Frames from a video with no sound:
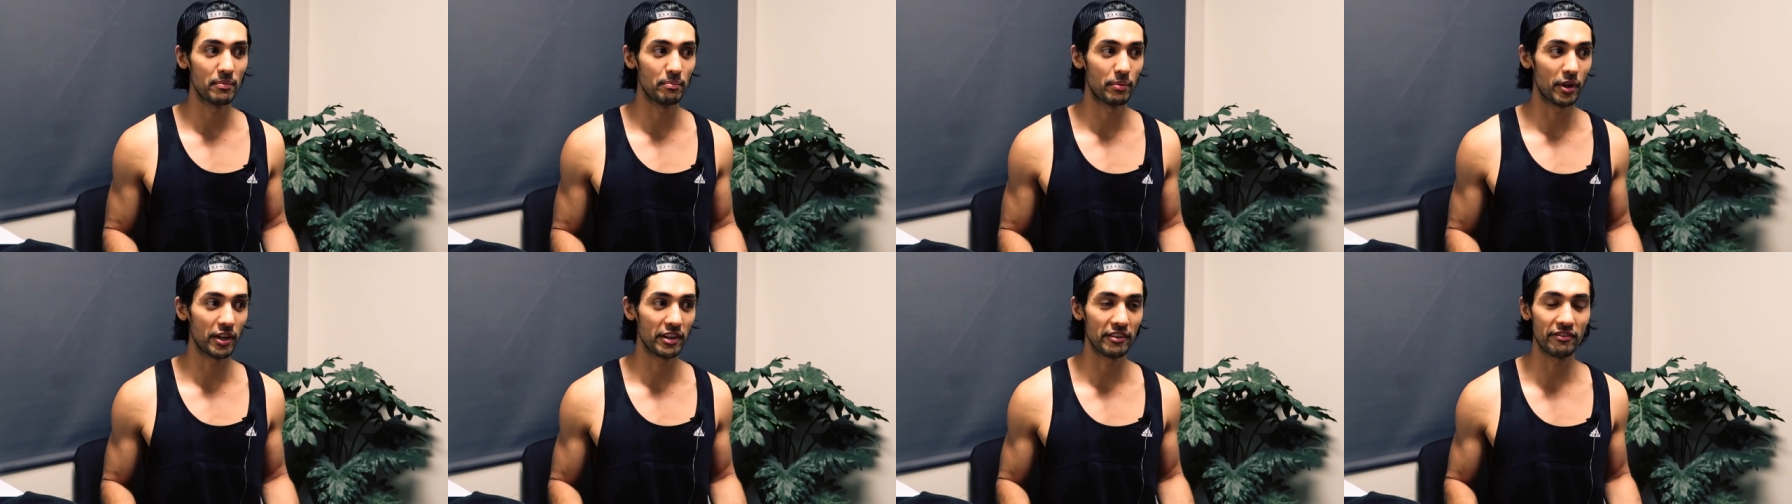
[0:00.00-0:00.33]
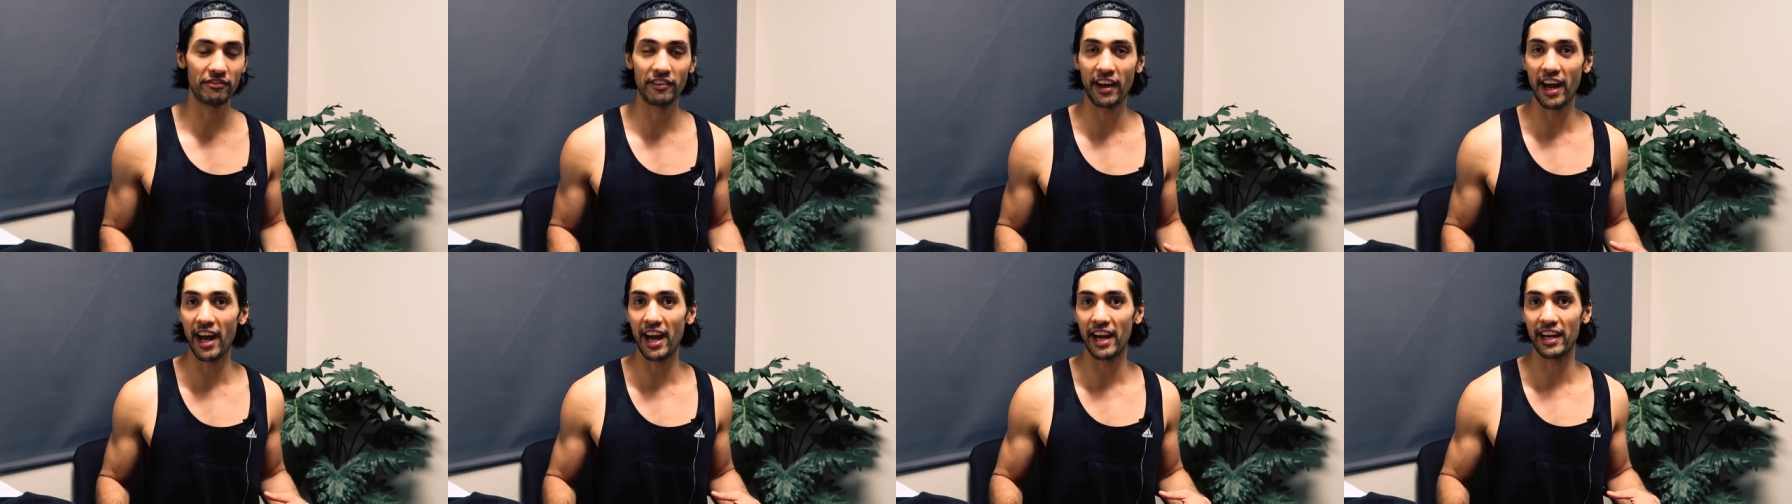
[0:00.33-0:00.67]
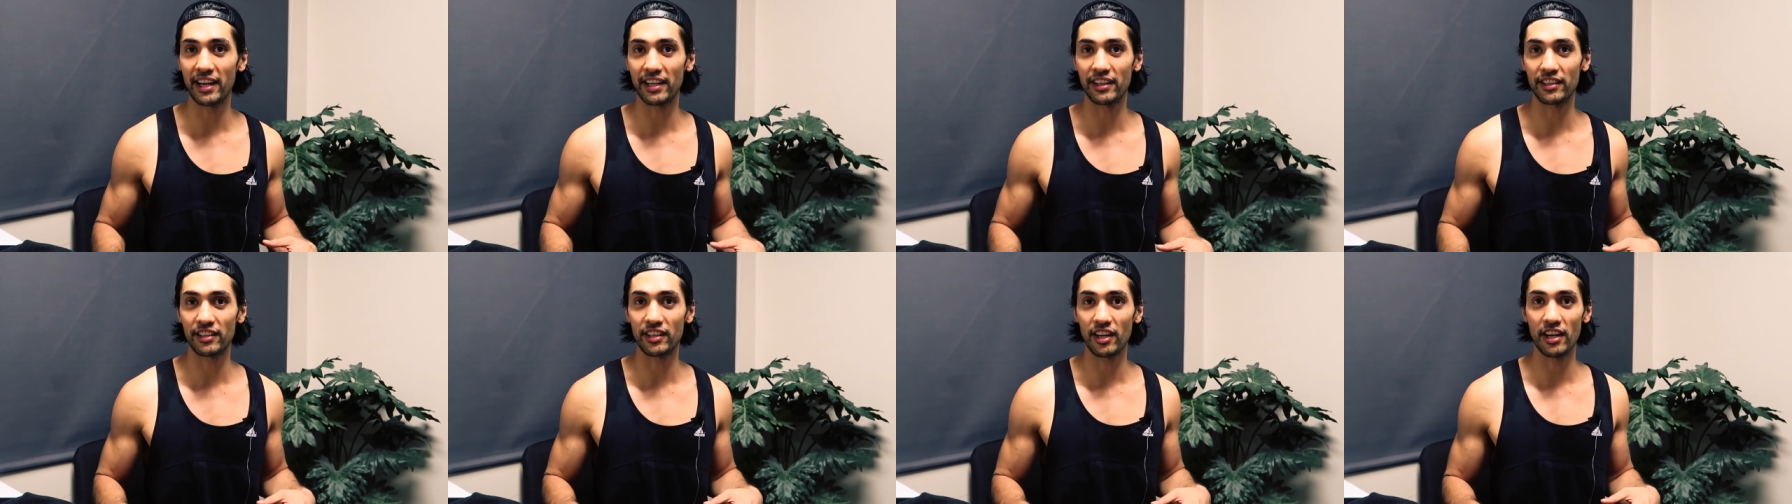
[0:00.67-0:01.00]
body fat
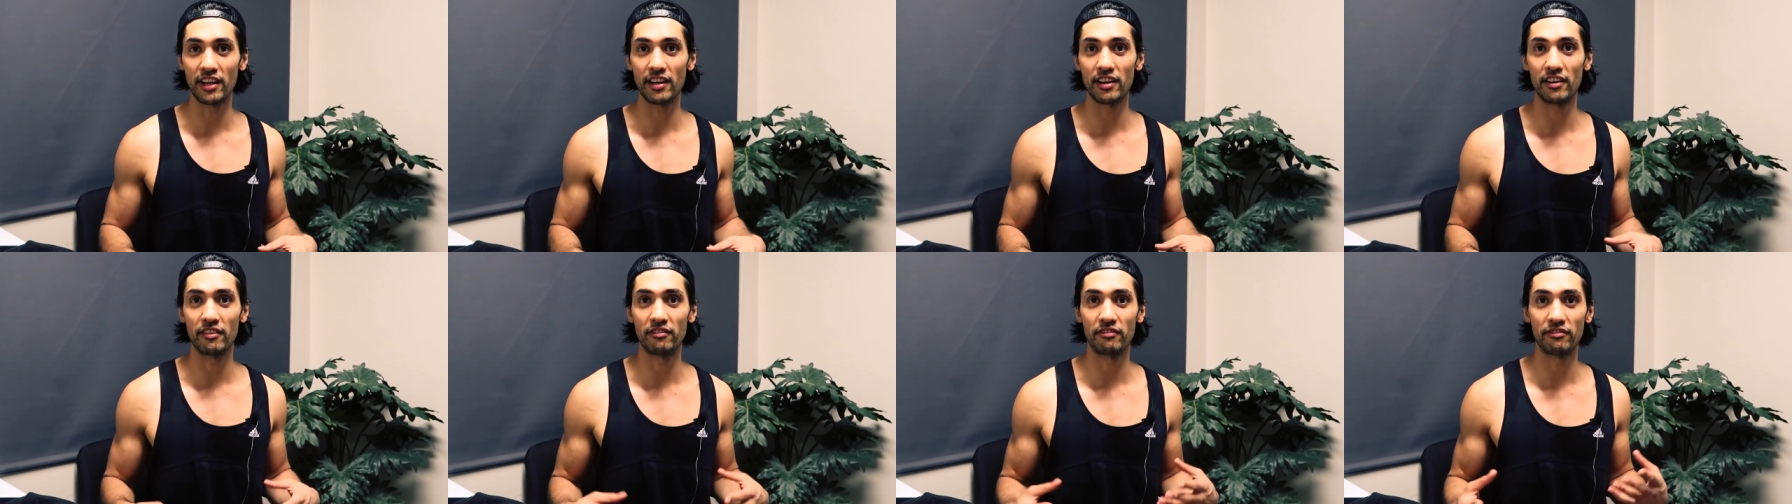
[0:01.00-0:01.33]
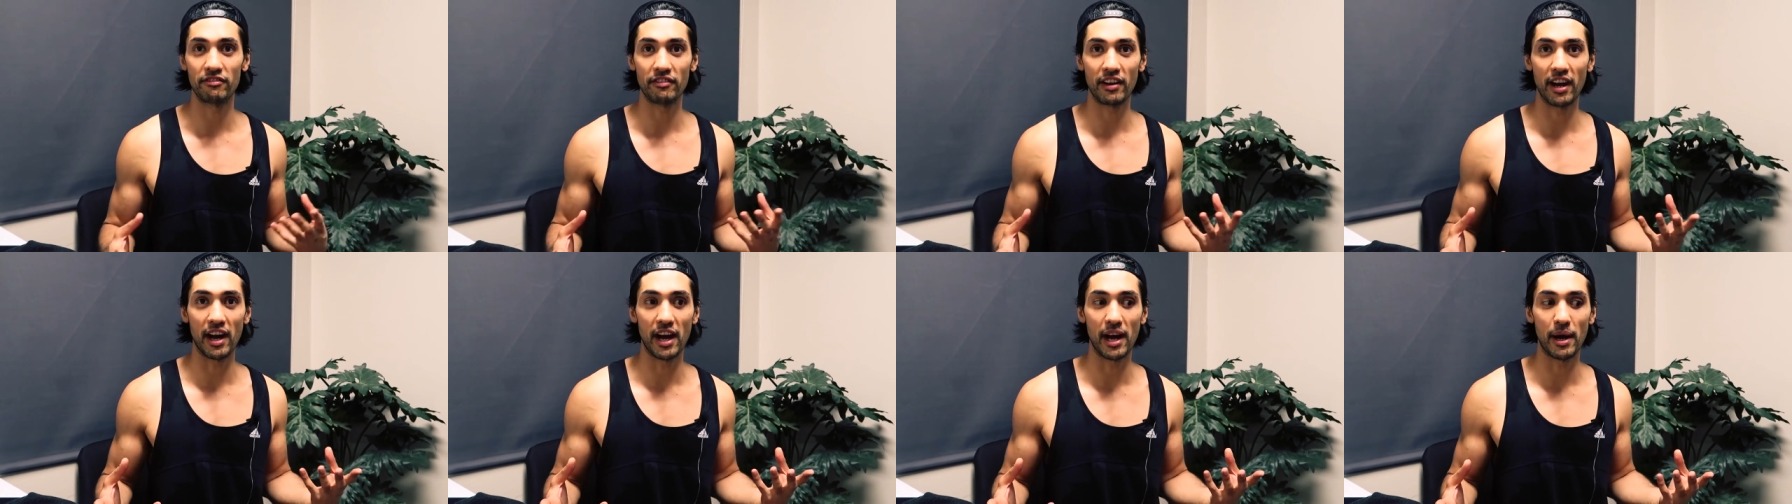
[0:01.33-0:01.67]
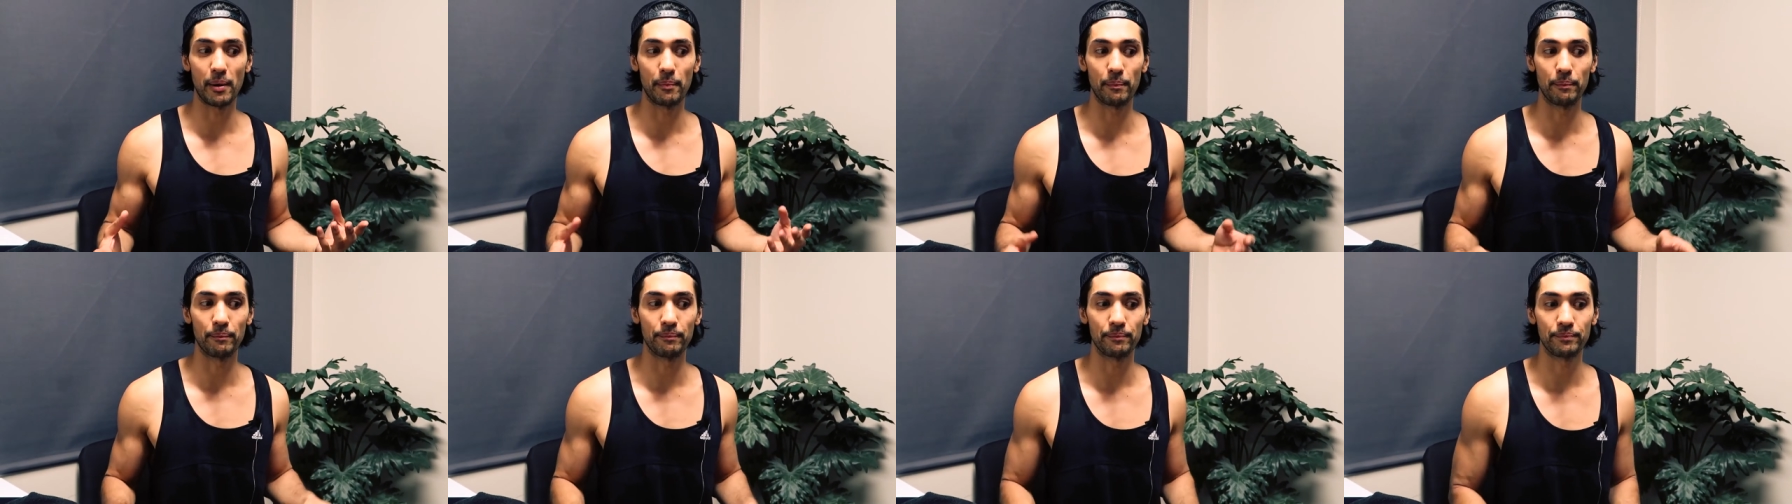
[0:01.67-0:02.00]
and kind of
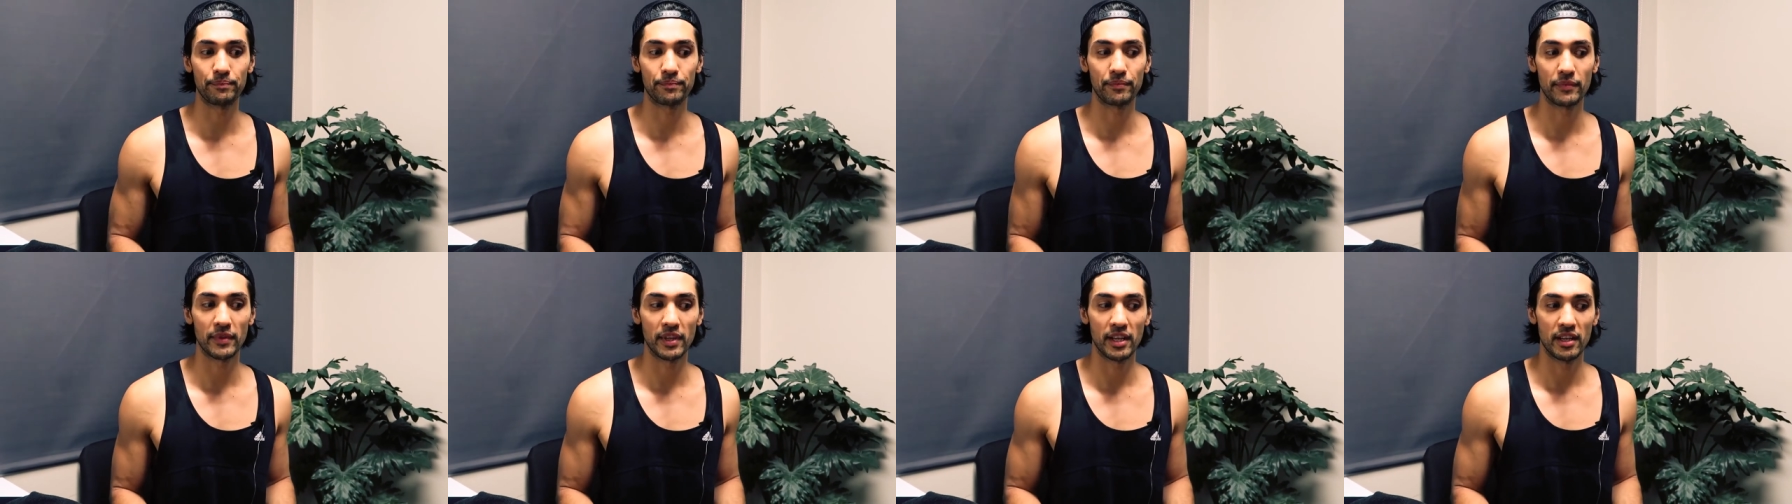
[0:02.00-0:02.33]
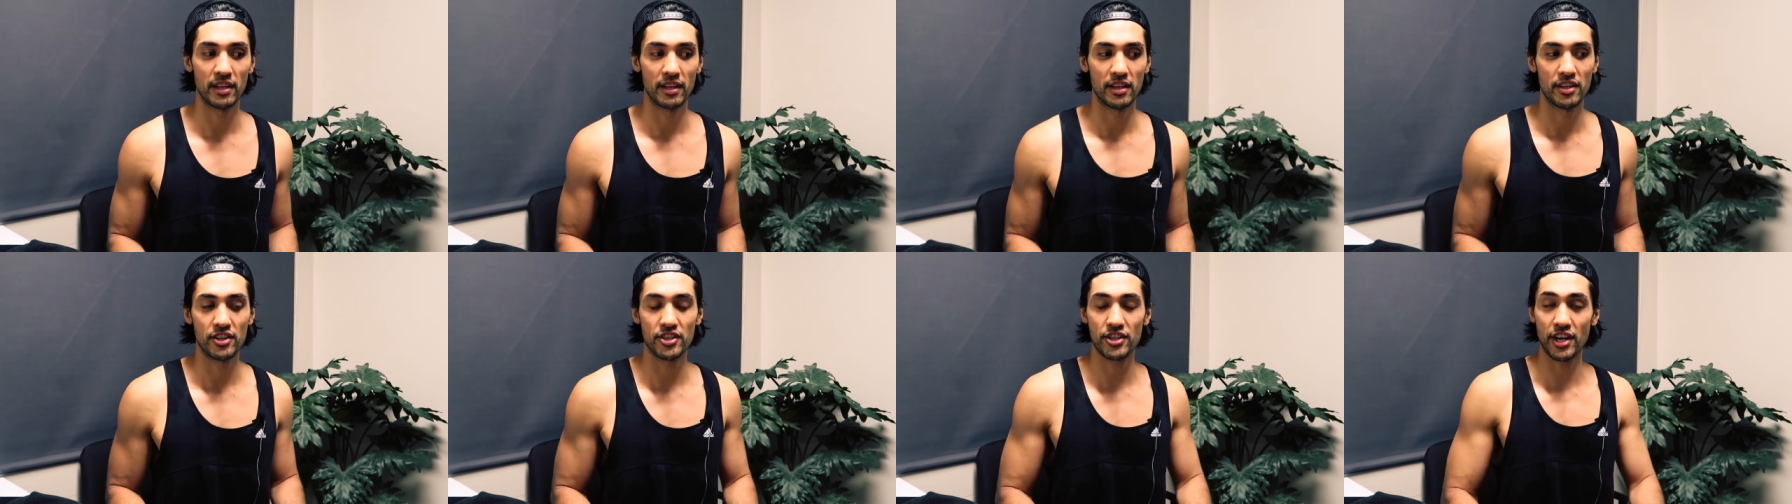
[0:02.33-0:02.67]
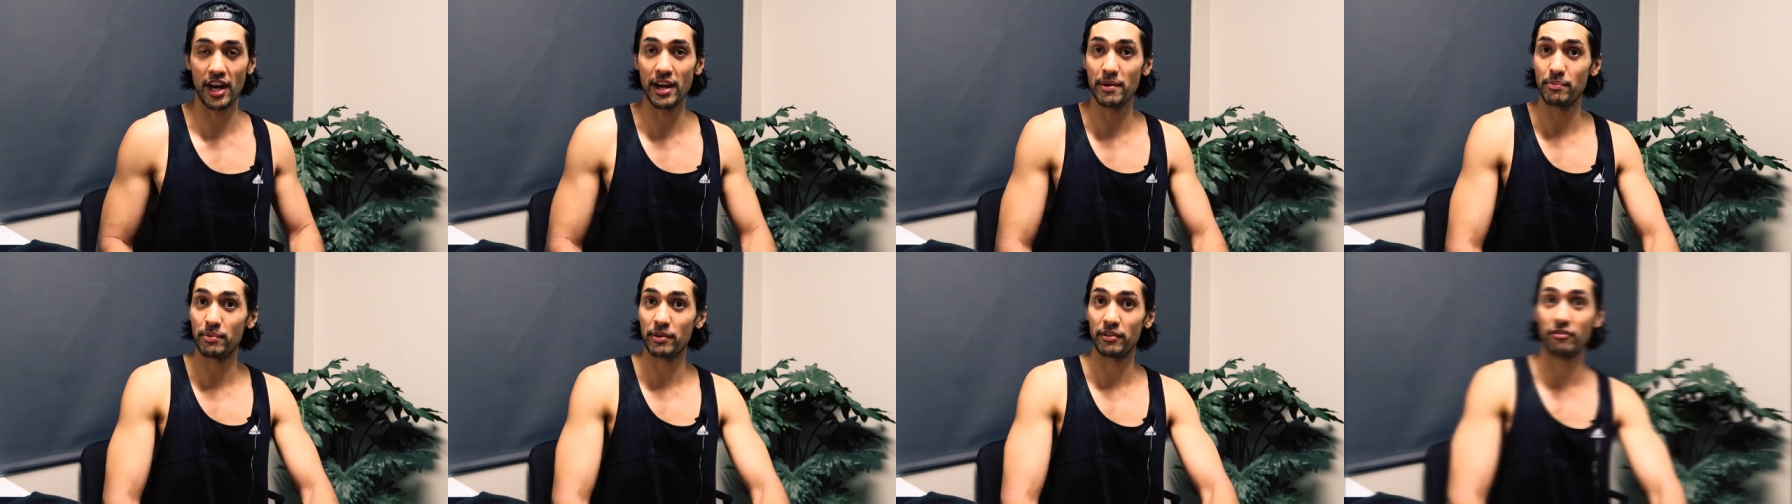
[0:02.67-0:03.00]
um,
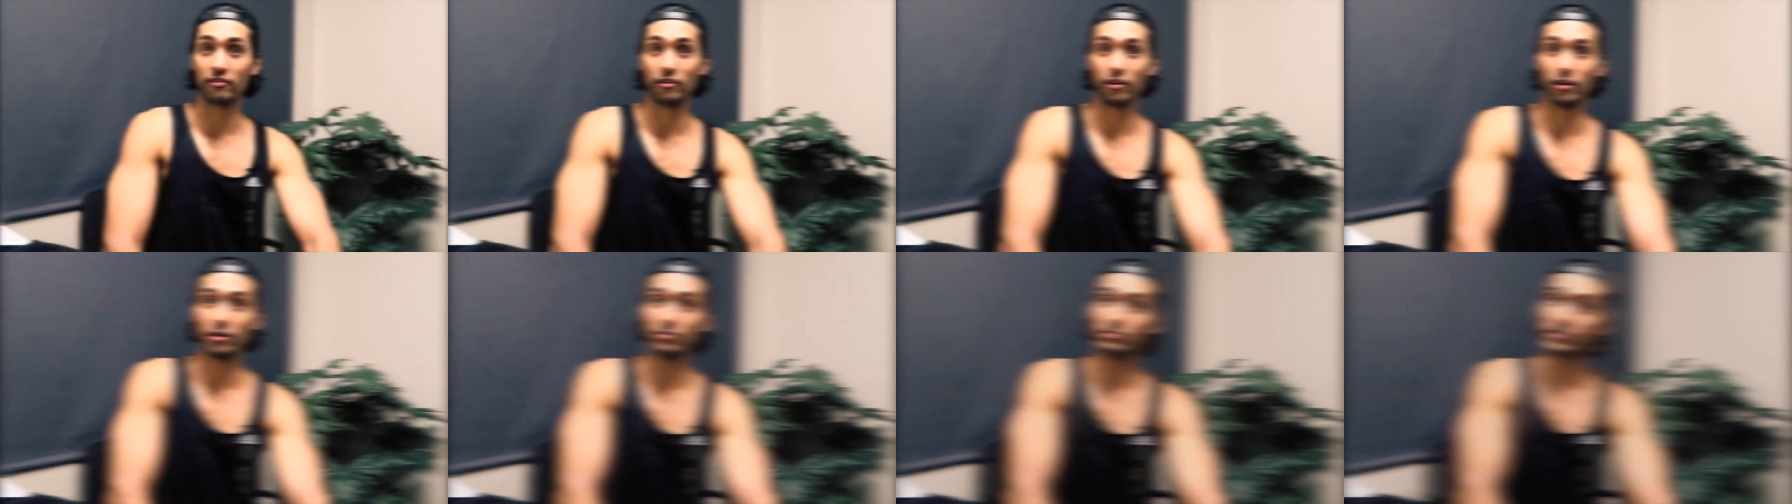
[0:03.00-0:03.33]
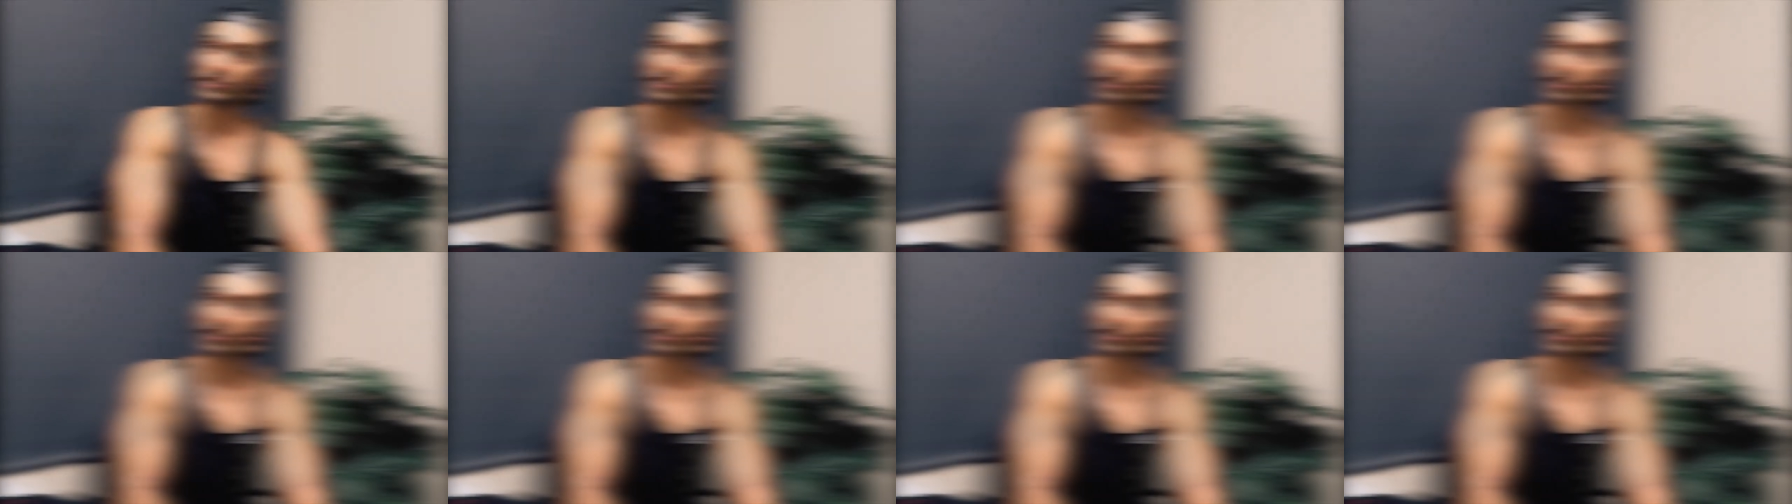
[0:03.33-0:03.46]
shape and form.